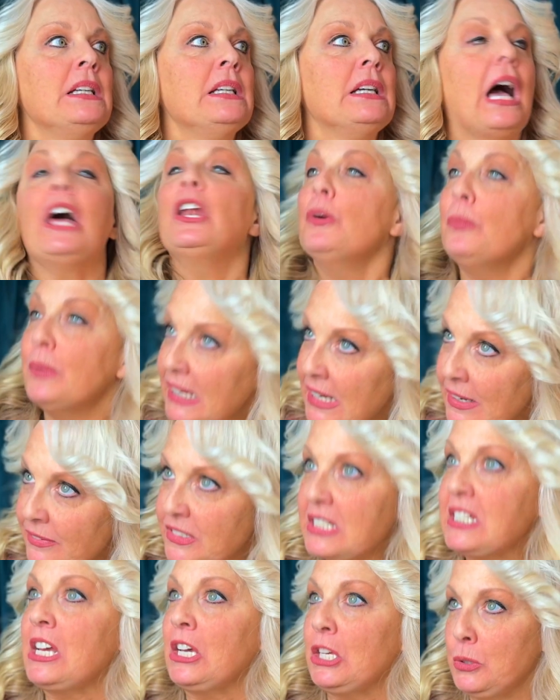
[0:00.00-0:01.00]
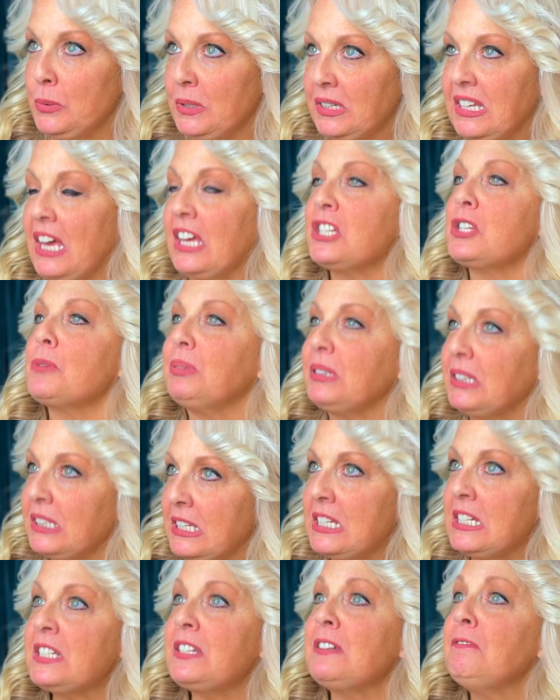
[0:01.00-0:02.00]
I don't want to have to tell you again to
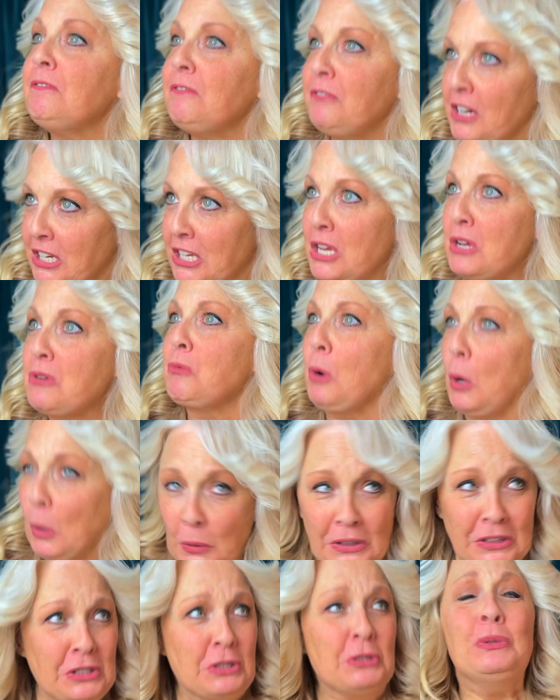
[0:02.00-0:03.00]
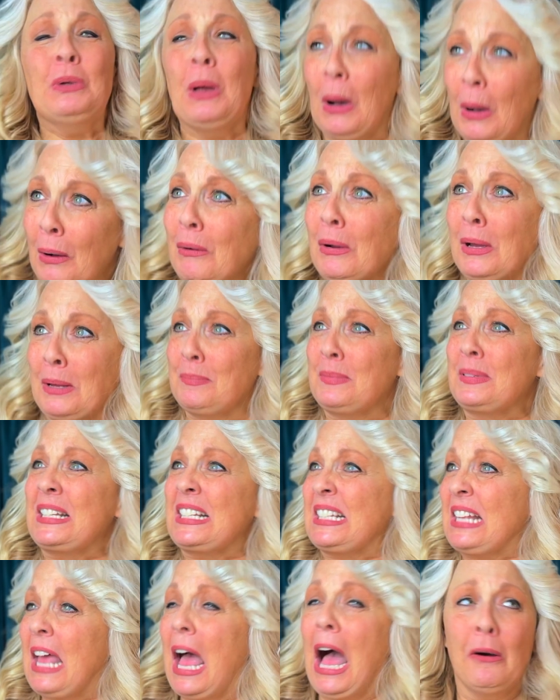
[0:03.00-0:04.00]
please fucking roll it. You know
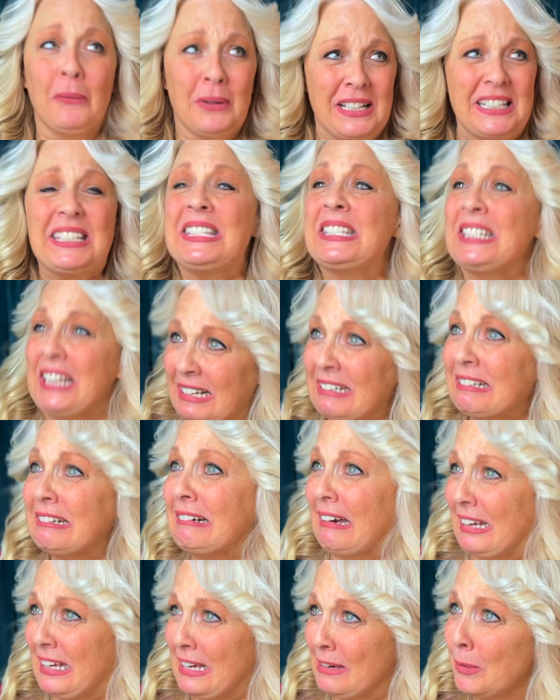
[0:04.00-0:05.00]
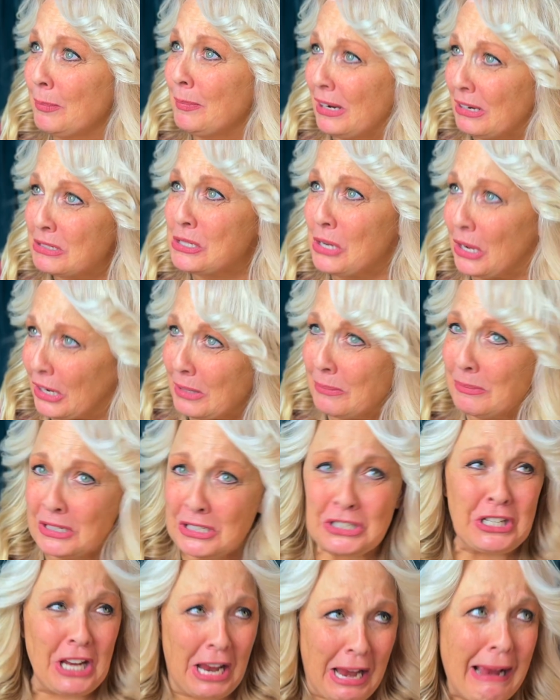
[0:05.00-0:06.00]
how excited I am about talking with
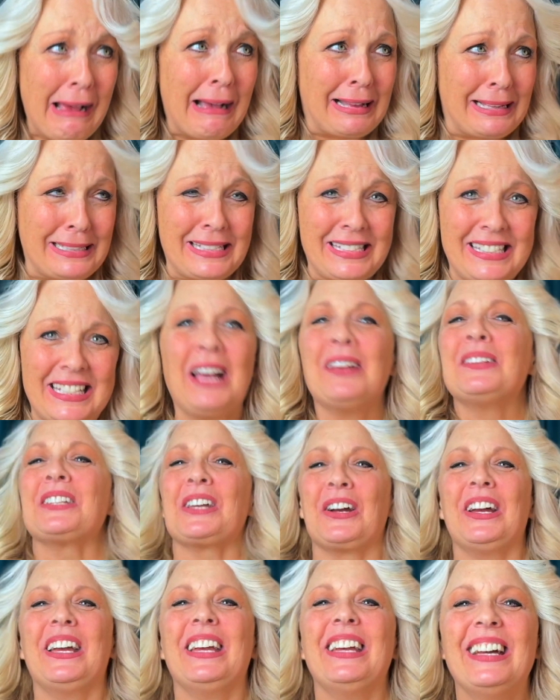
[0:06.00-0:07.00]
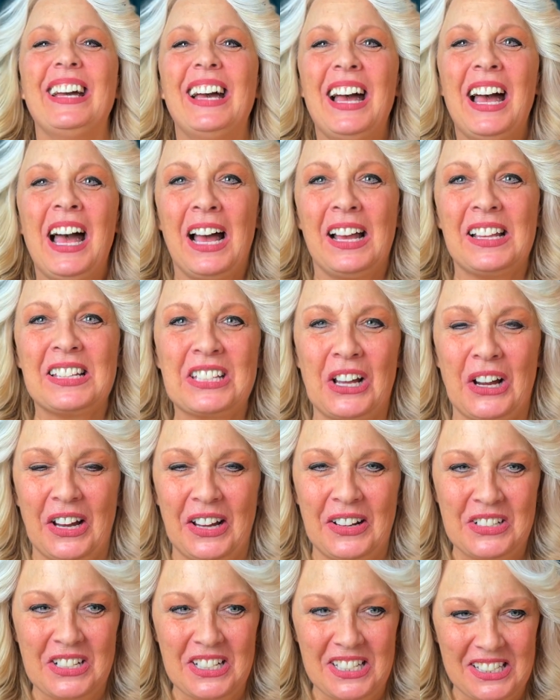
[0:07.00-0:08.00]
Chaz. I'm sorry, I'm
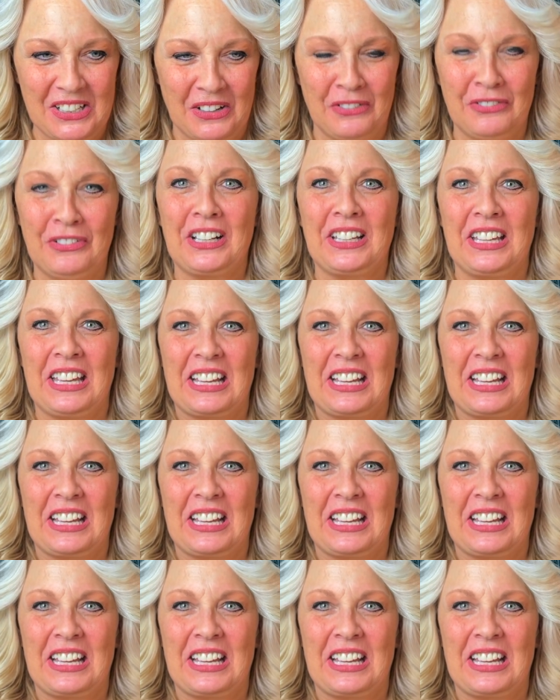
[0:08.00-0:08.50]
just so fucking